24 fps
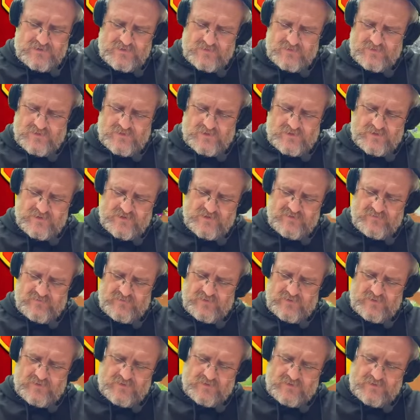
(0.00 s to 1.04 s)
what else have
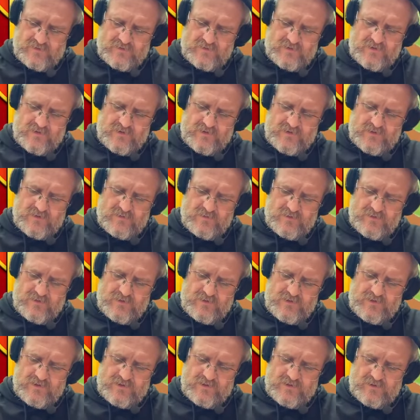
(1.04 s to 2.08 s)
we got on this one?
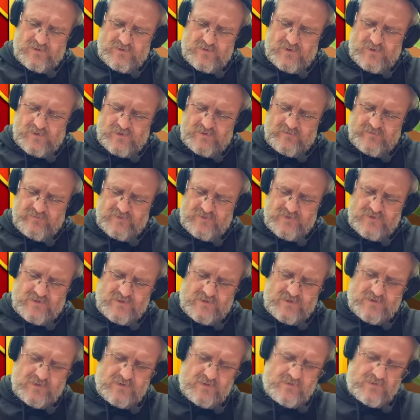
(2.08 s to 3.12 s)
Let's go
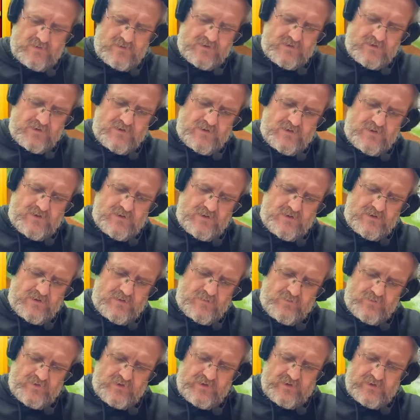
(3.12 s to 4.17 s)
harvest those again,
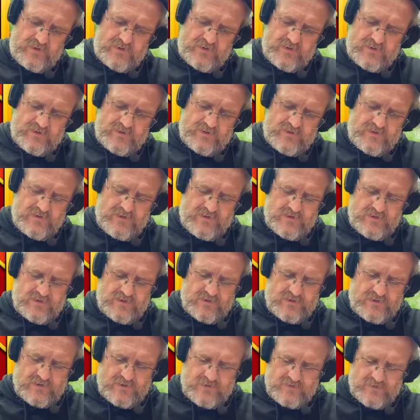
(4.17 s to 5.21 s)
bring that
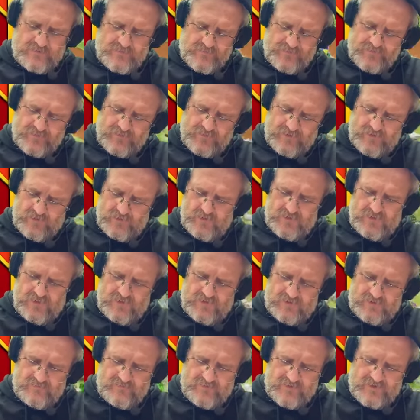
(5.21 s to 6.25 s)
down.
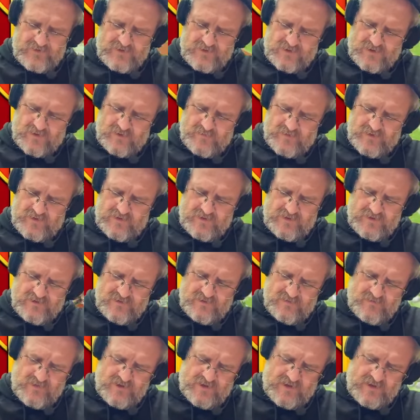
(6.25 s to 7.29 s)
If I start making
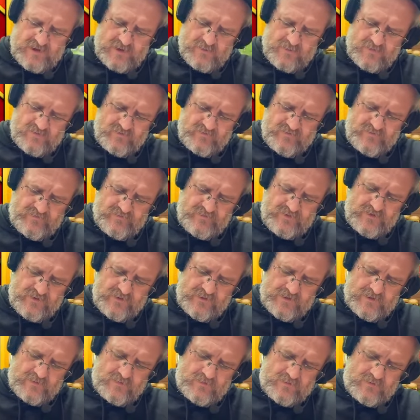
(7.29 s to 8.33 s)
some animal feed,
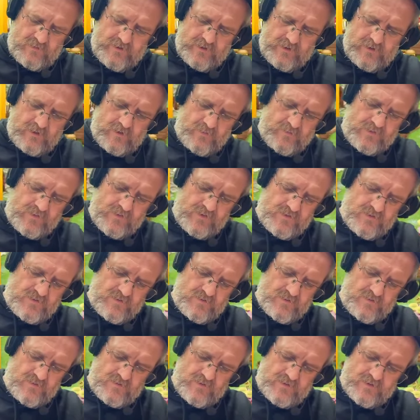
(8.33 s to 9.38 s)
that will help as
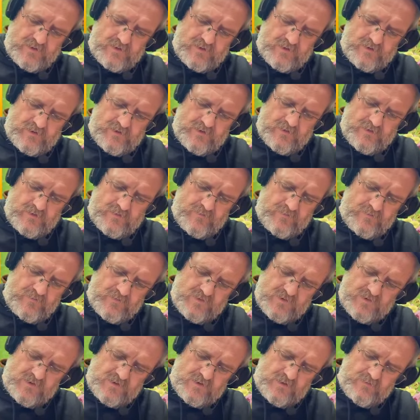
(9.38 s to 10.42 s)
well.
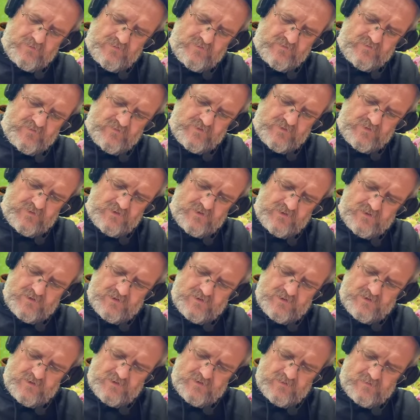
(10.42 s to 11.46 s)
Sheep
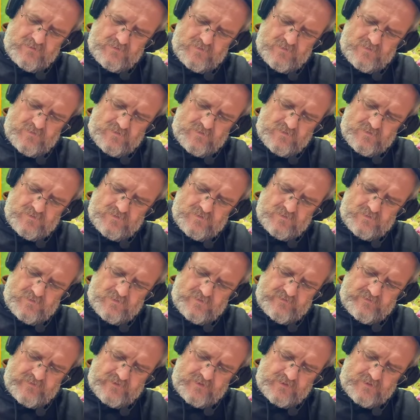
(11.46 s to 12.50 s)
feed,
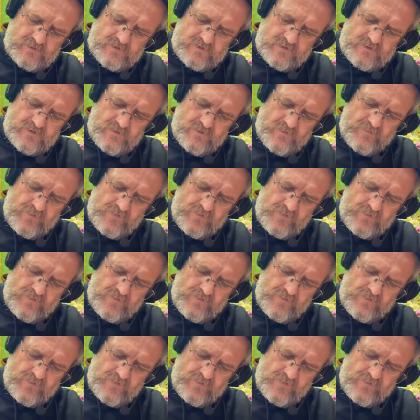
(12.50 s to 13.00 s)
what have we got?